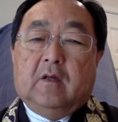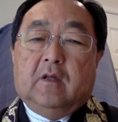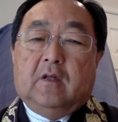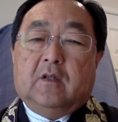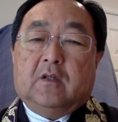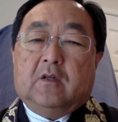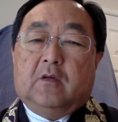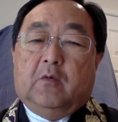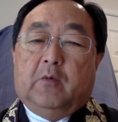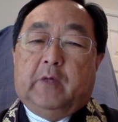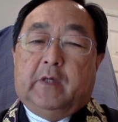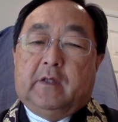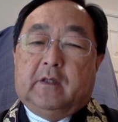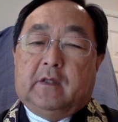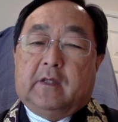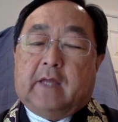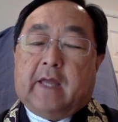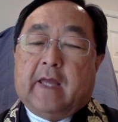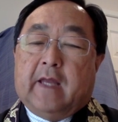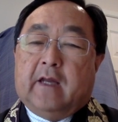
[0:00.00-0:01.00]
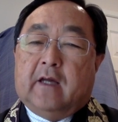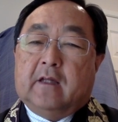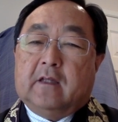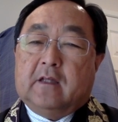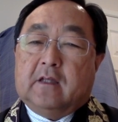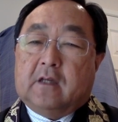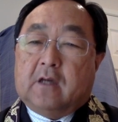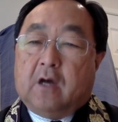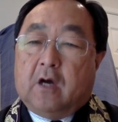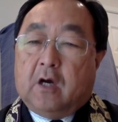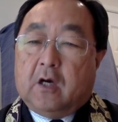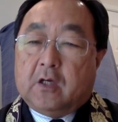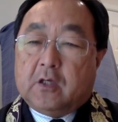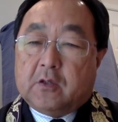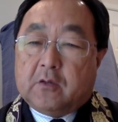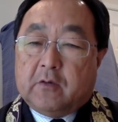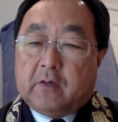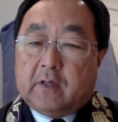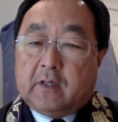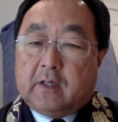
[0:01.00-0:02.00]
So we cannot
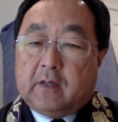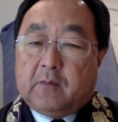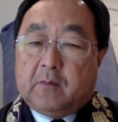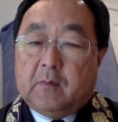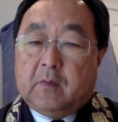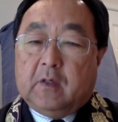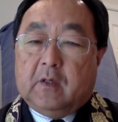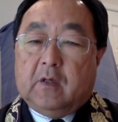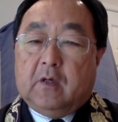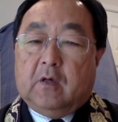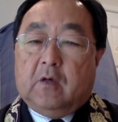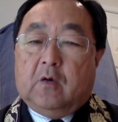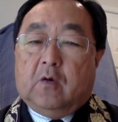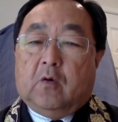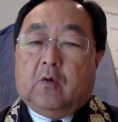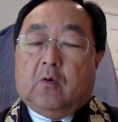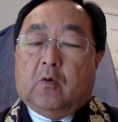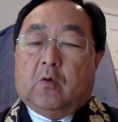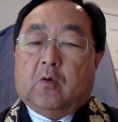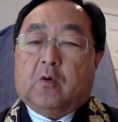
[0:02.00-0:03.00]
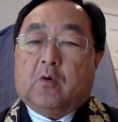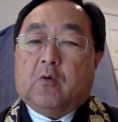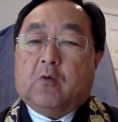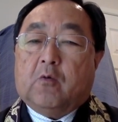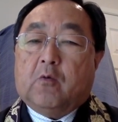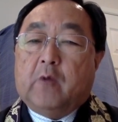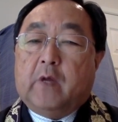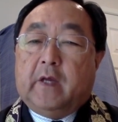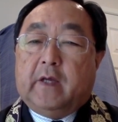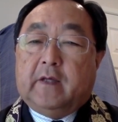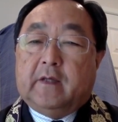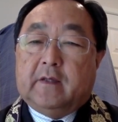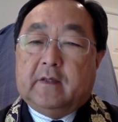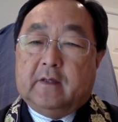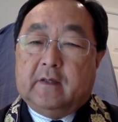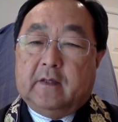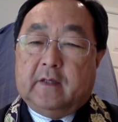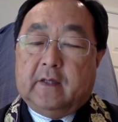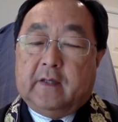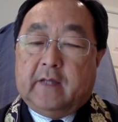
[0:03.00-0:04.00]
conjure it up or create,
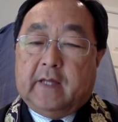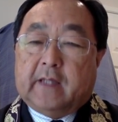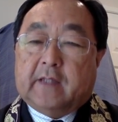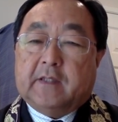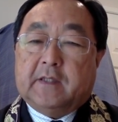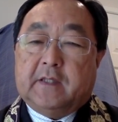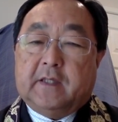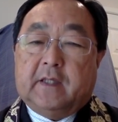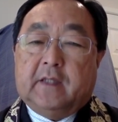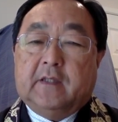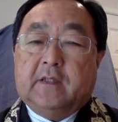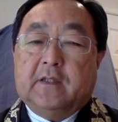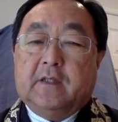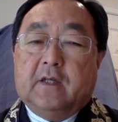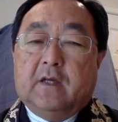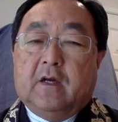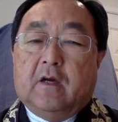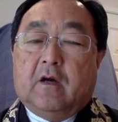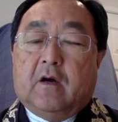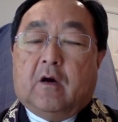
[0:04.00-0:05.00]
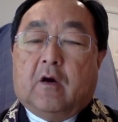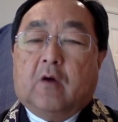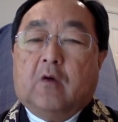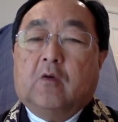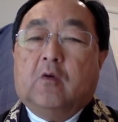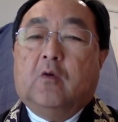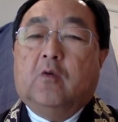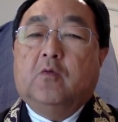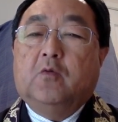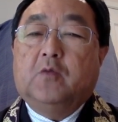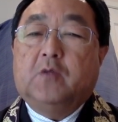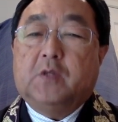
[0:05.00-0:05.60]
in that sense, our own